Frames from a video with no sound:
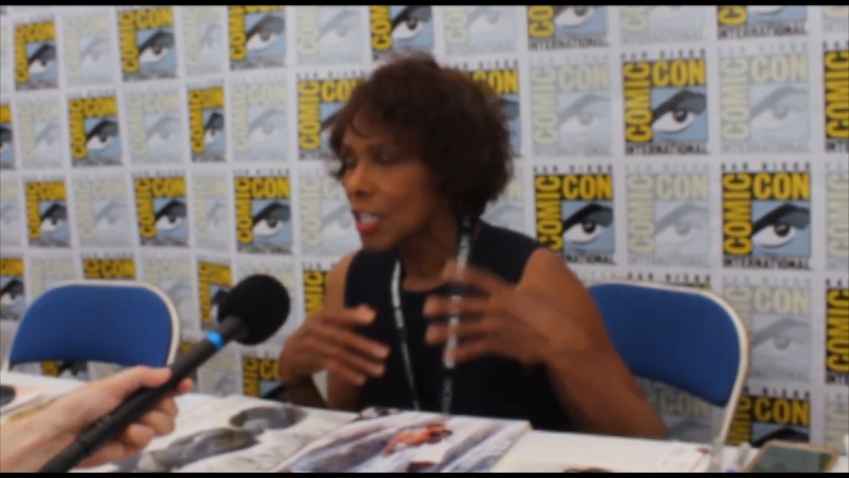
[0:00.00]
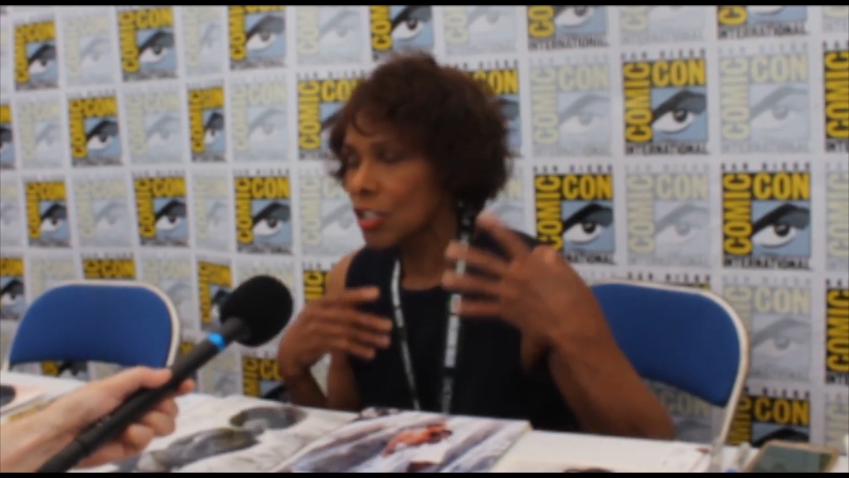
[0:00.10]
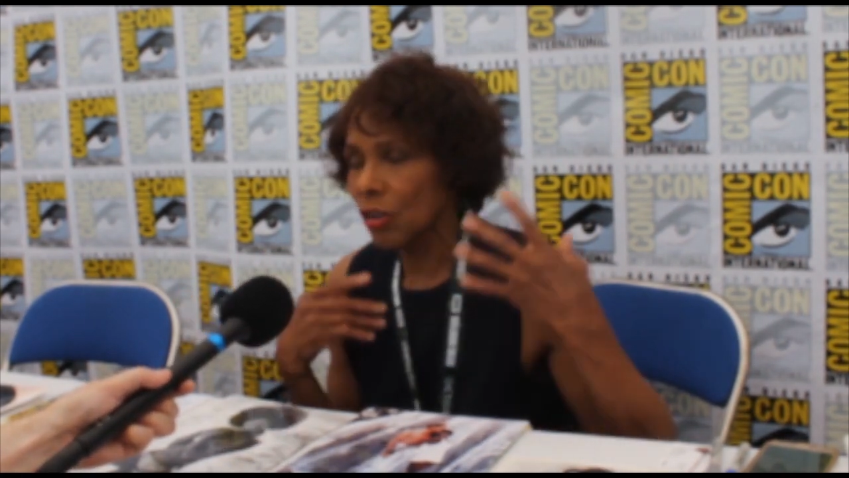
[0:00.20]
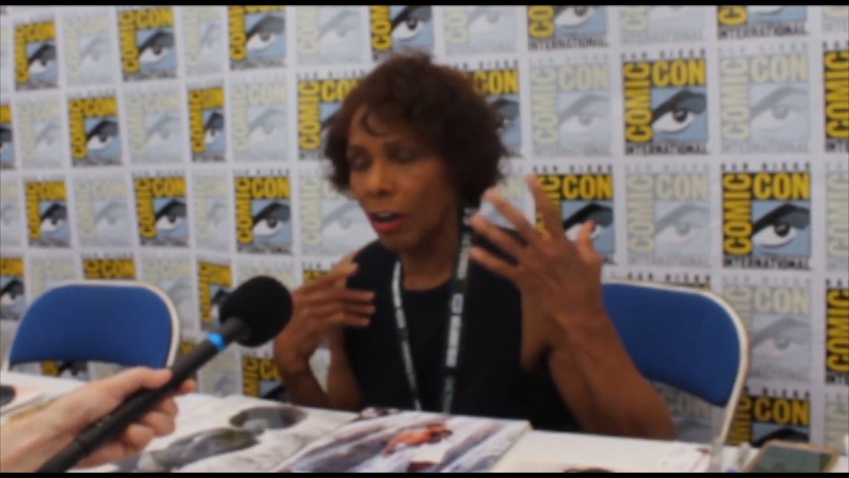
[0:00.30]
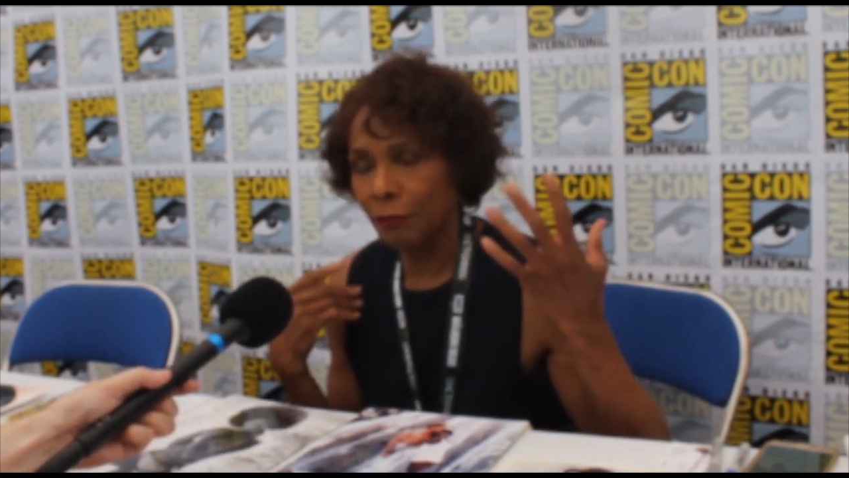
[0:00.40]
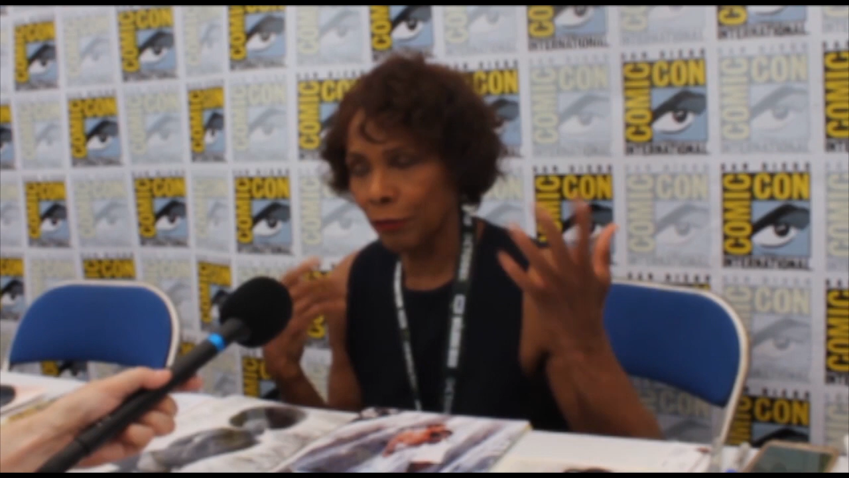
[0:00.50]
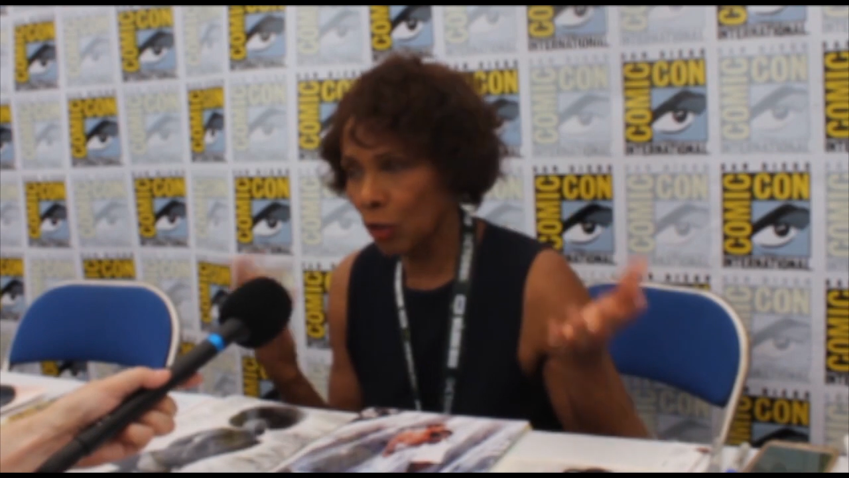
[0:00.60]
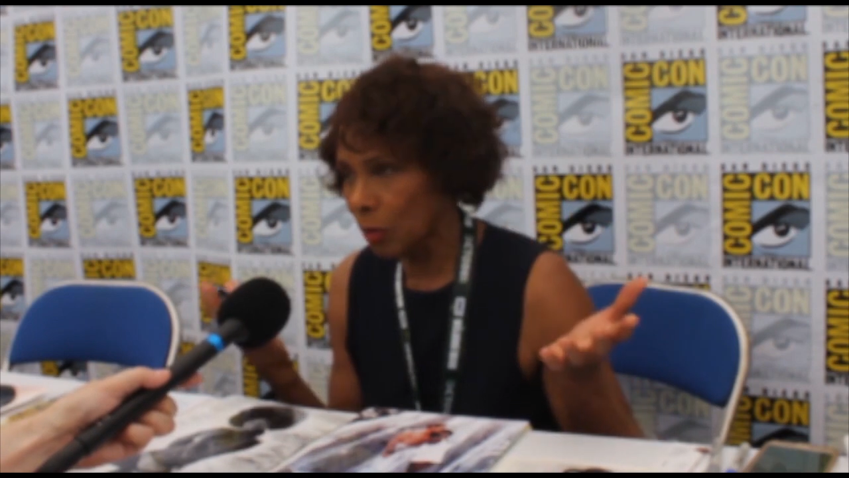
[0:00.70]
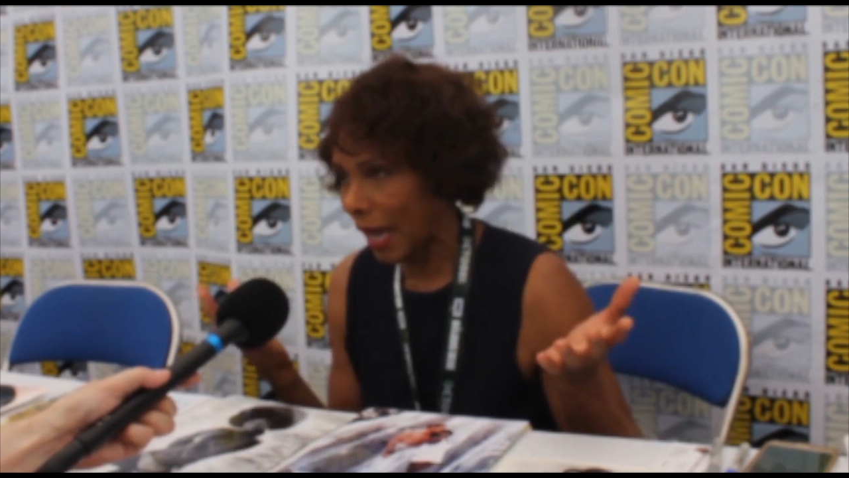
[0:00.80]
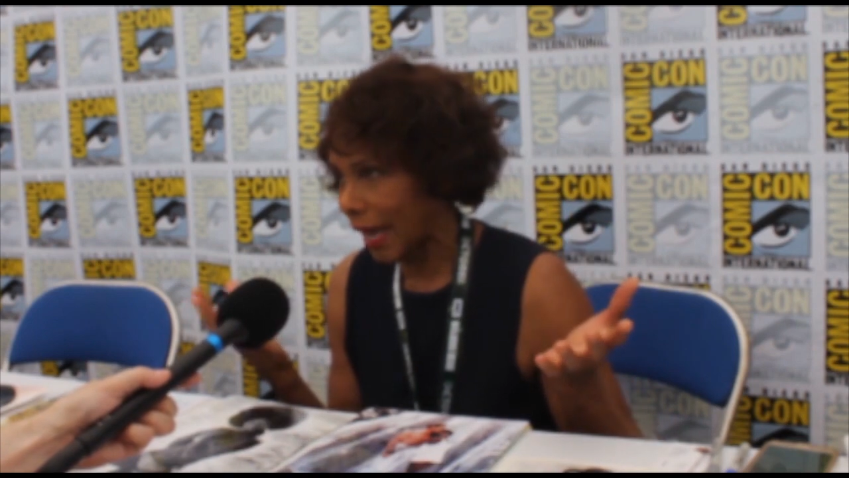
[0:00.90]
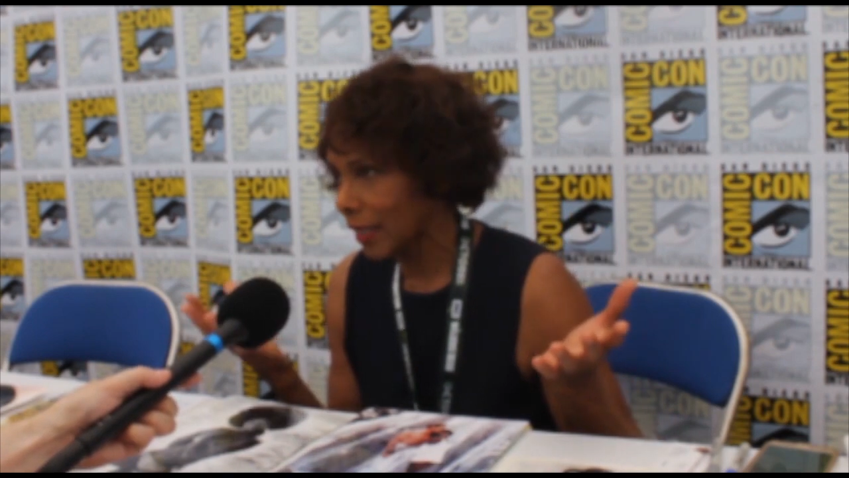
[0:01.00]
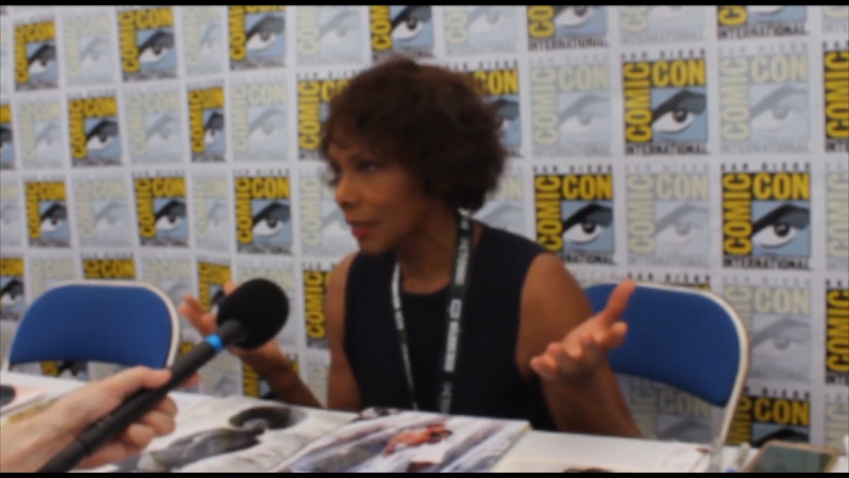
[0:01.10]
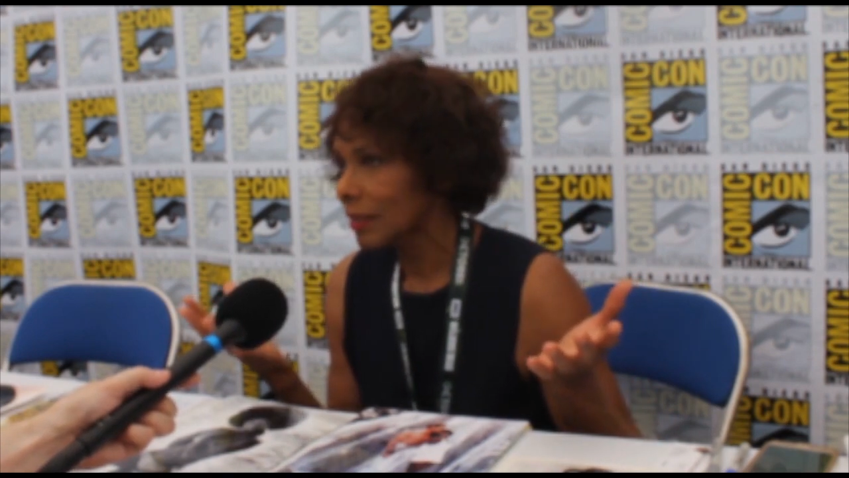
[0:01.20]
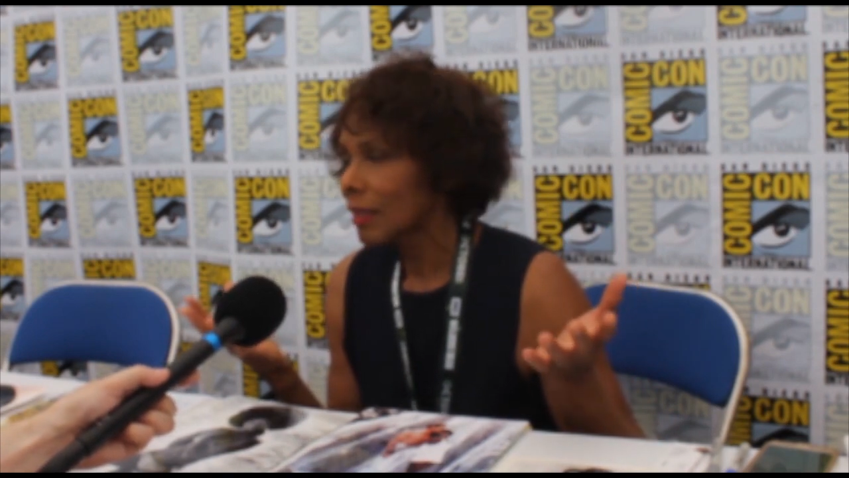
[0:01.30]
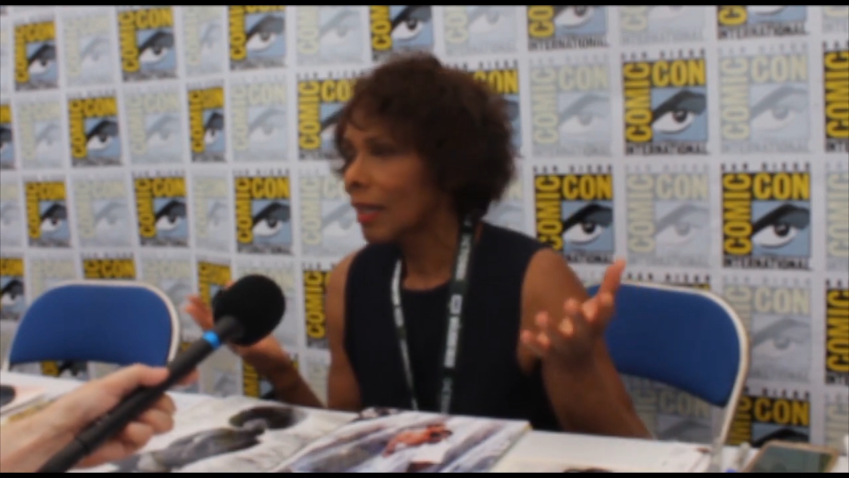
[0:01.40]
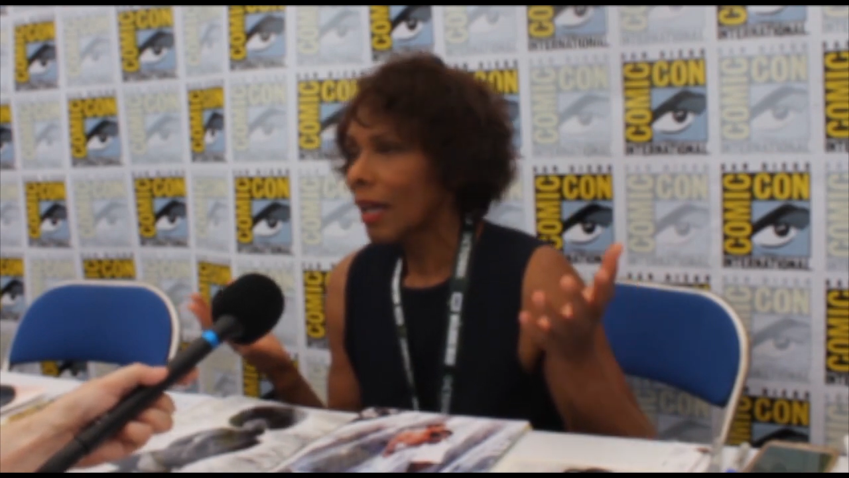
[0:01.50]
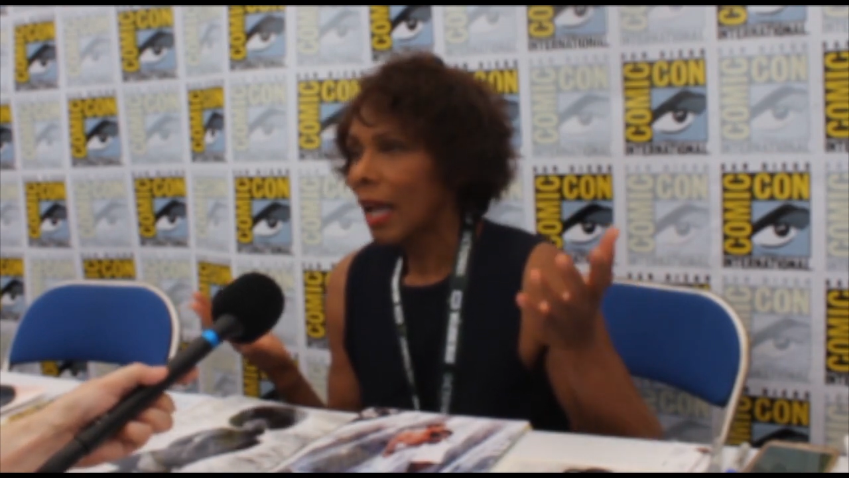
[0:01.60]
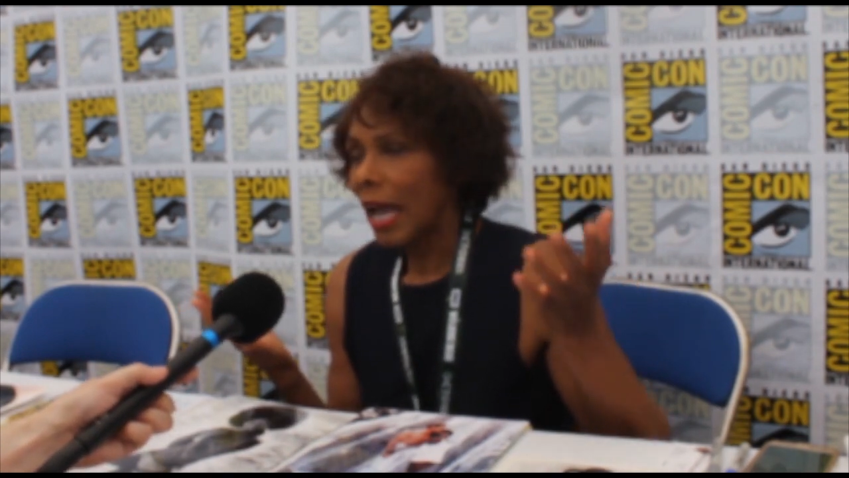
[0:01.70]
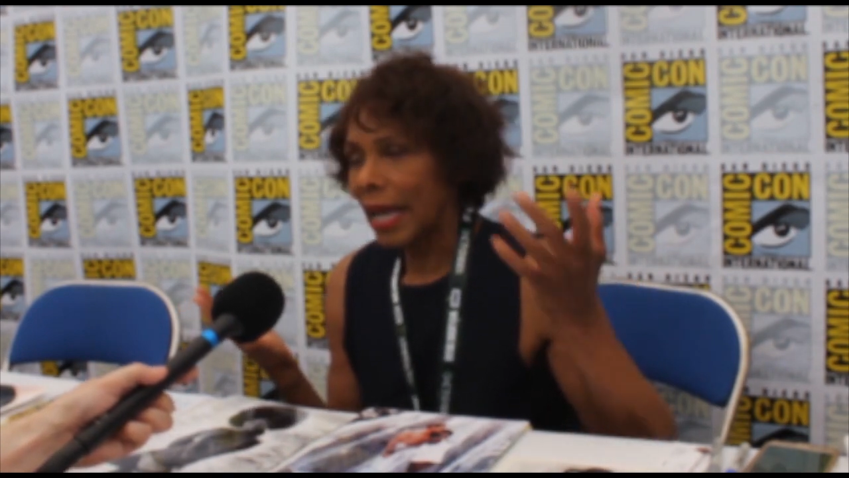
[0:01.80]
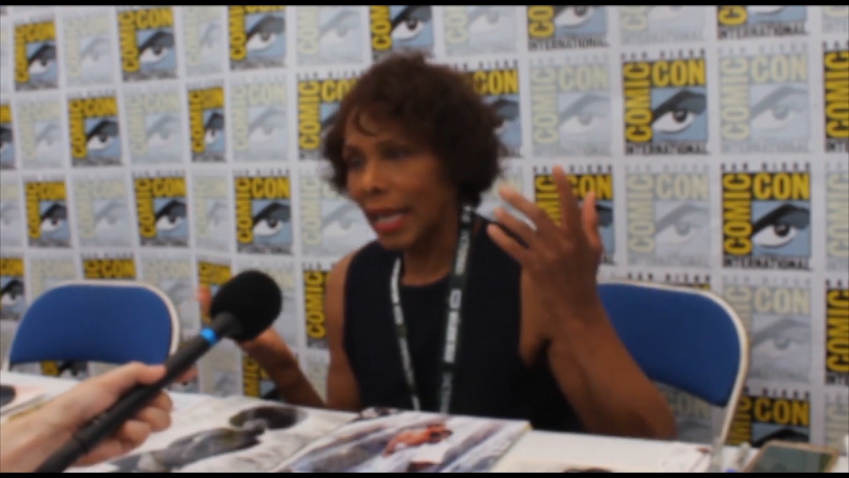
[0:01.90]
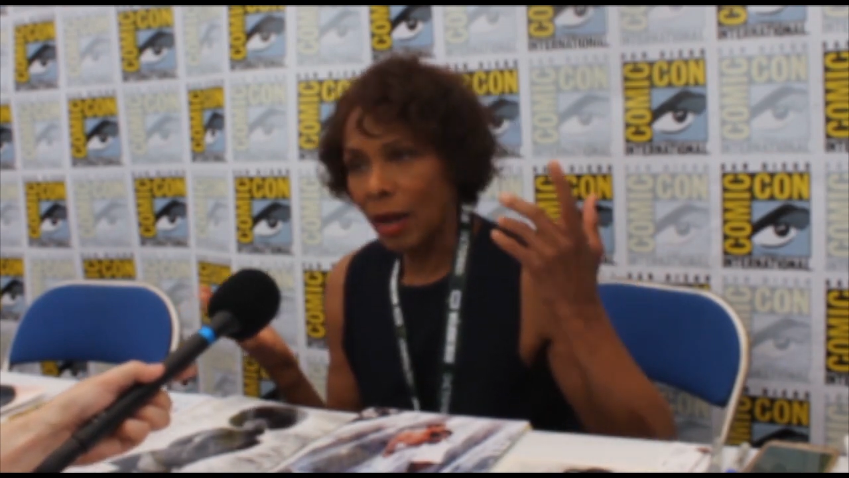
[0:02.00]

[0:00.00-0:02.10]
So I flew back and